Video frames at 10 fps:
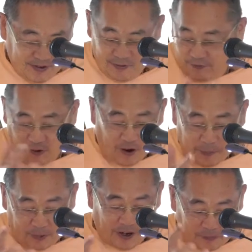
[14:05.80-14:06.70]
if they're
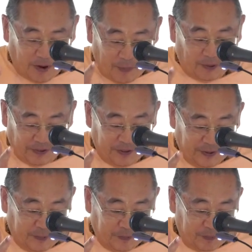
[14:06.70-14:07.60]
operating properly,
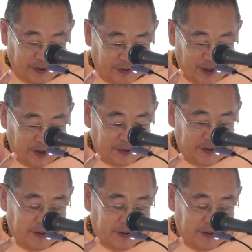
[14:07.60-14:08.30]
then